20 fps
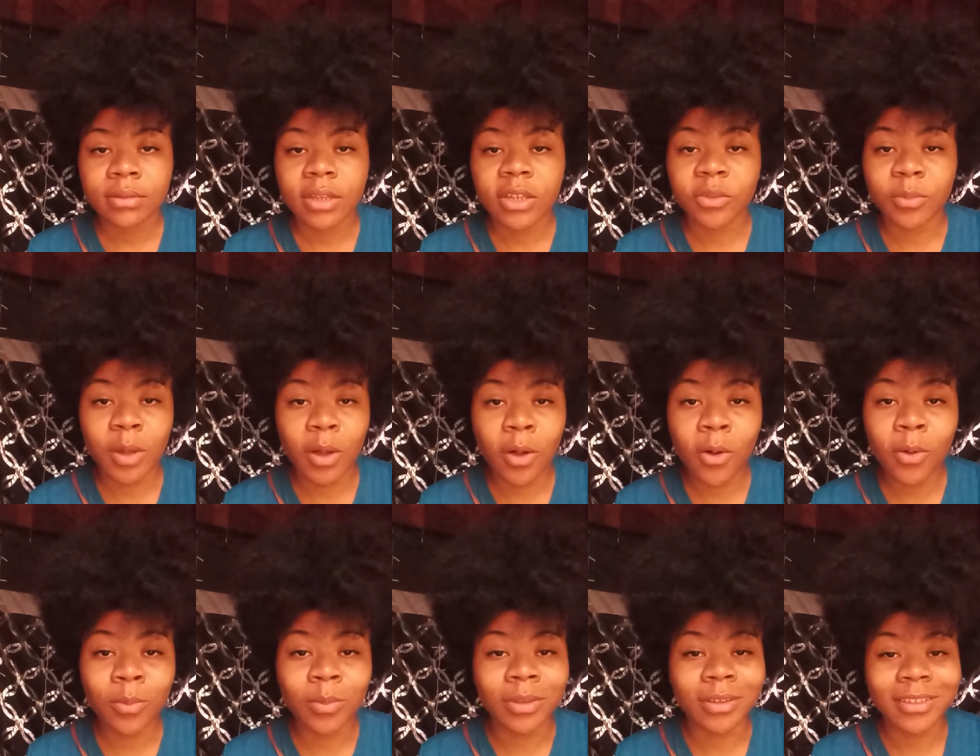That's my
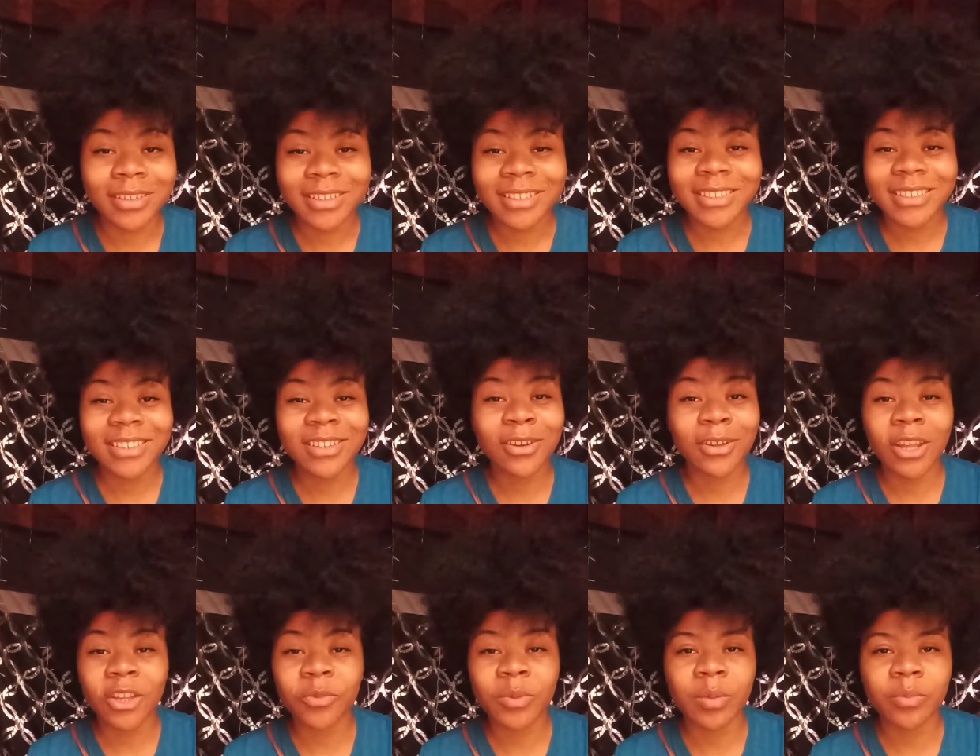homie. You
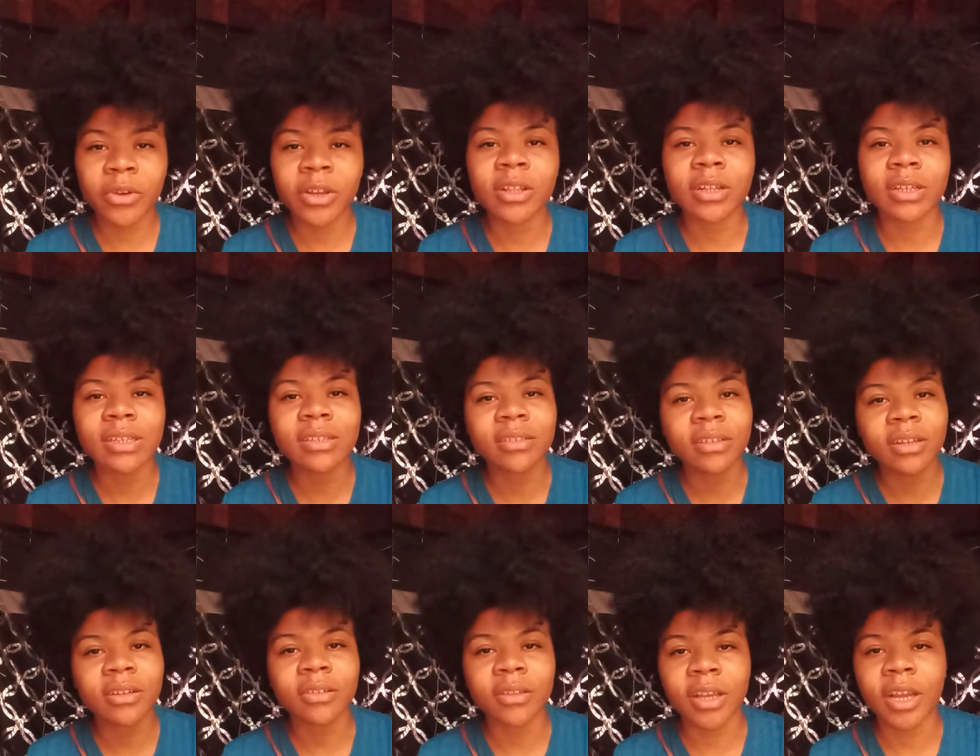know, that's my brother. He's
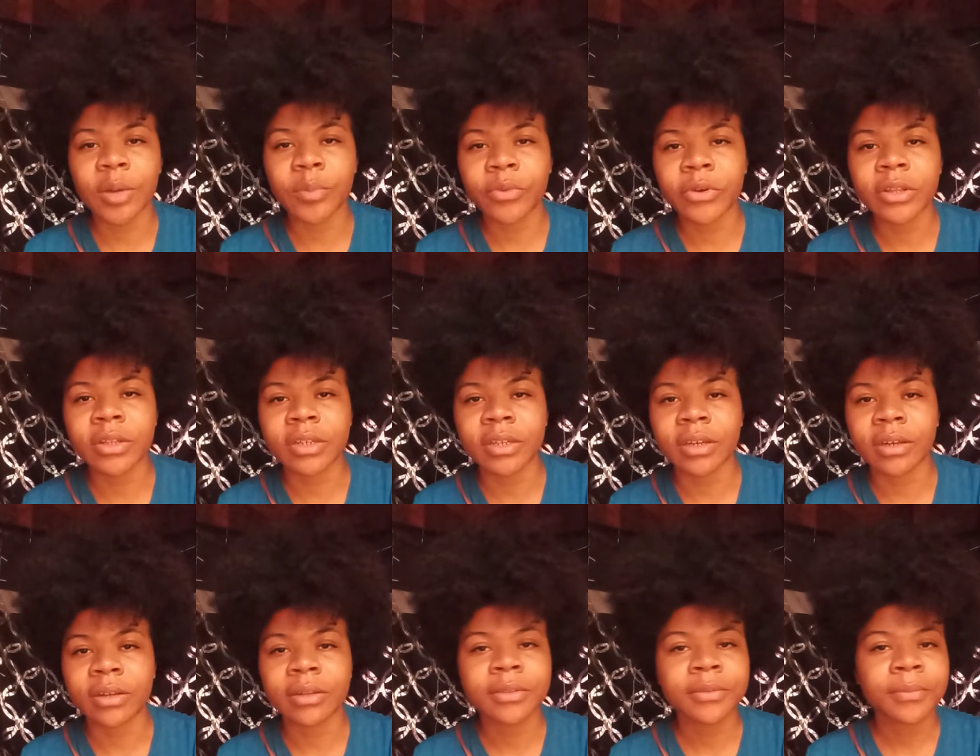literally our brother,
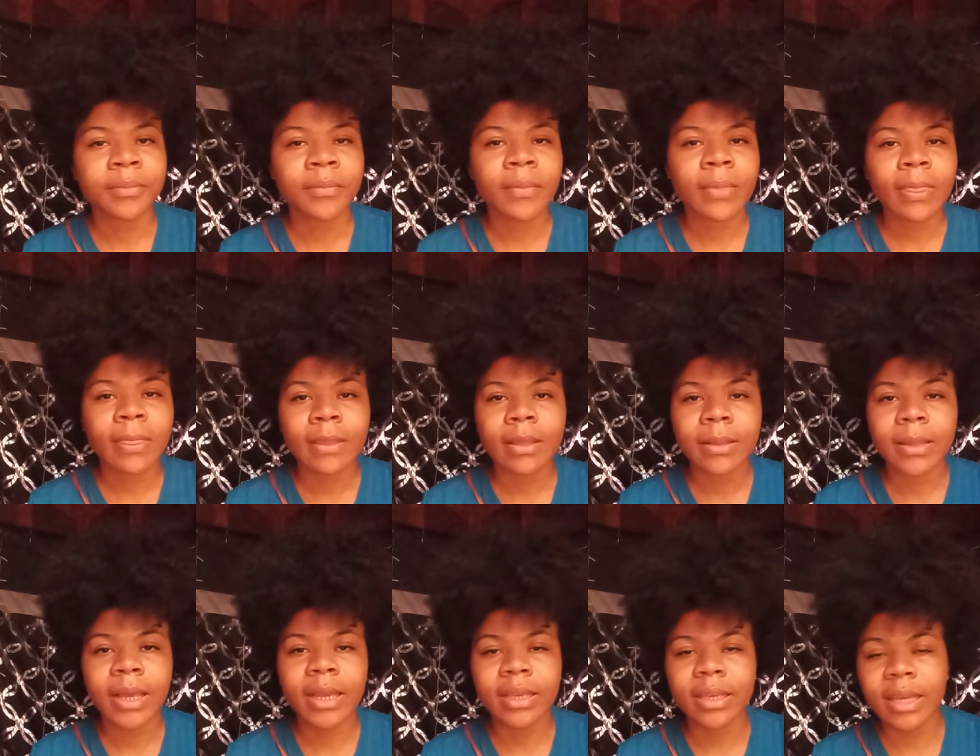y'all.
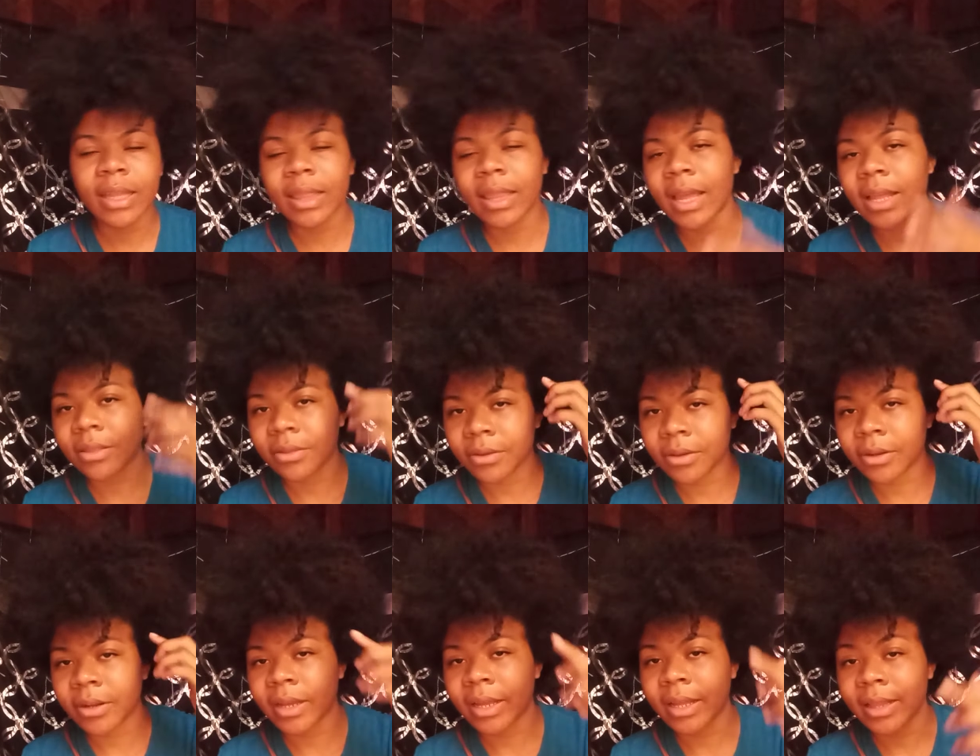Like, get that
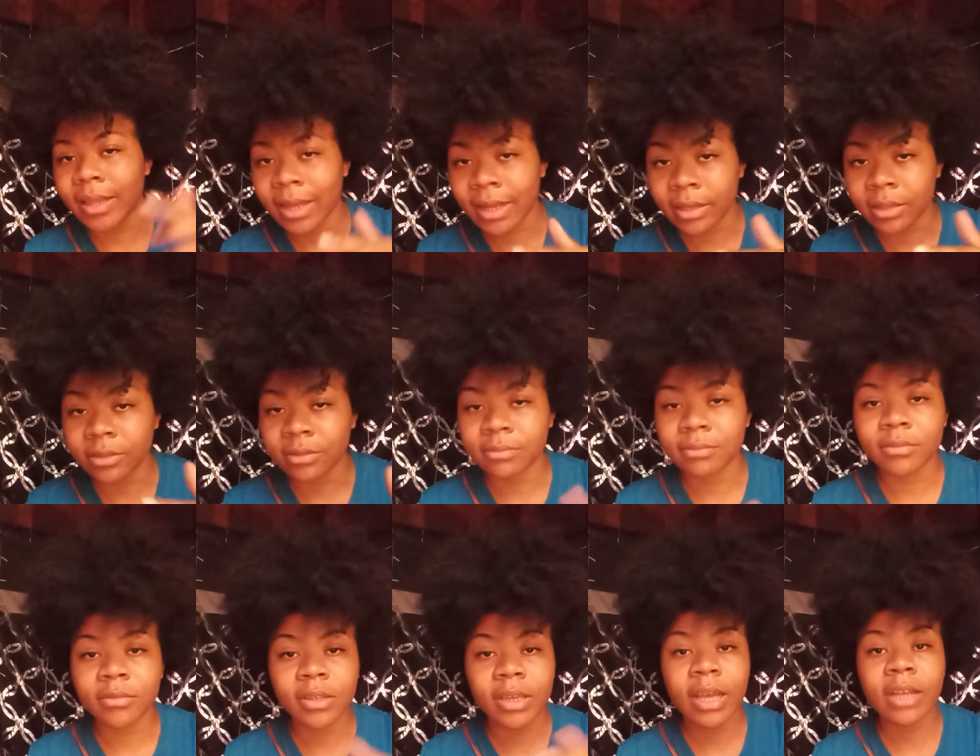through your head. That
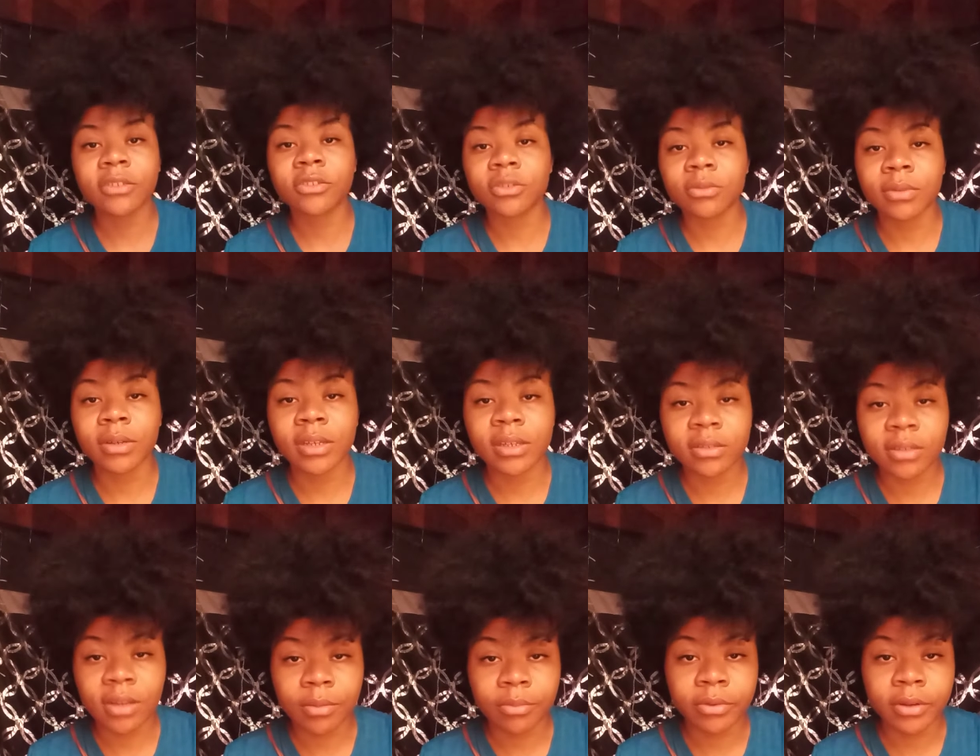Yeshua
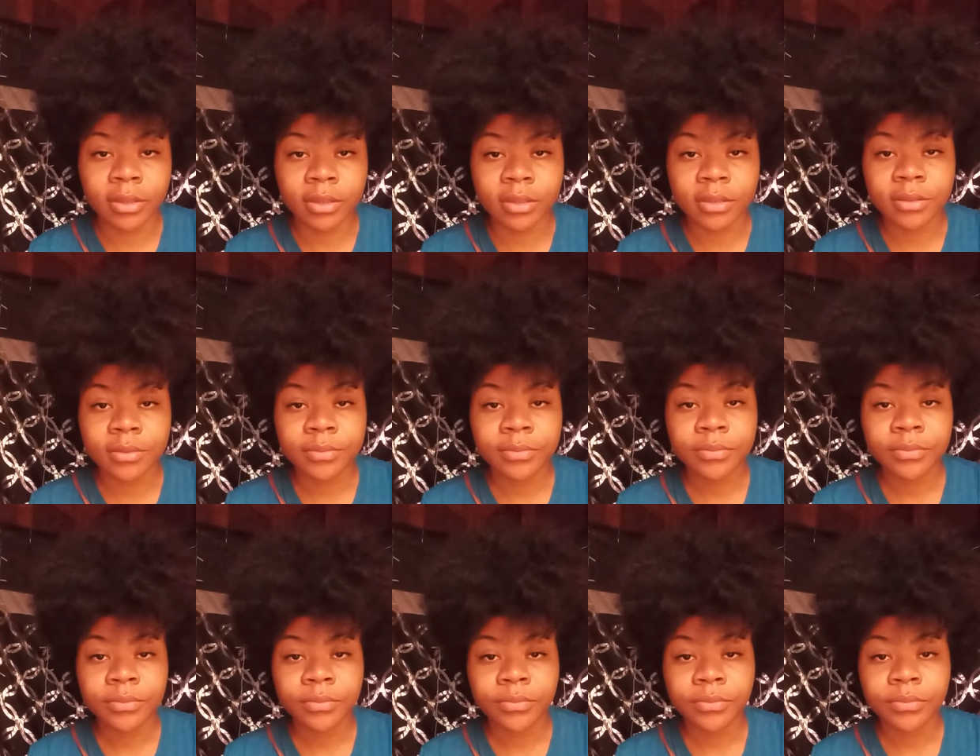is our brother.
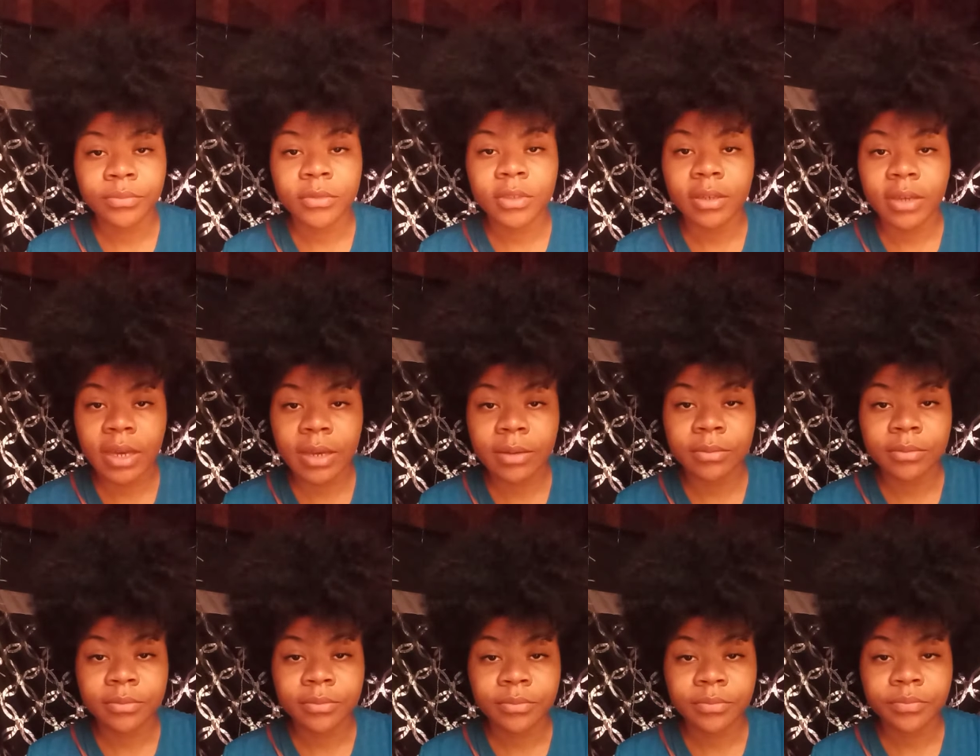Okay?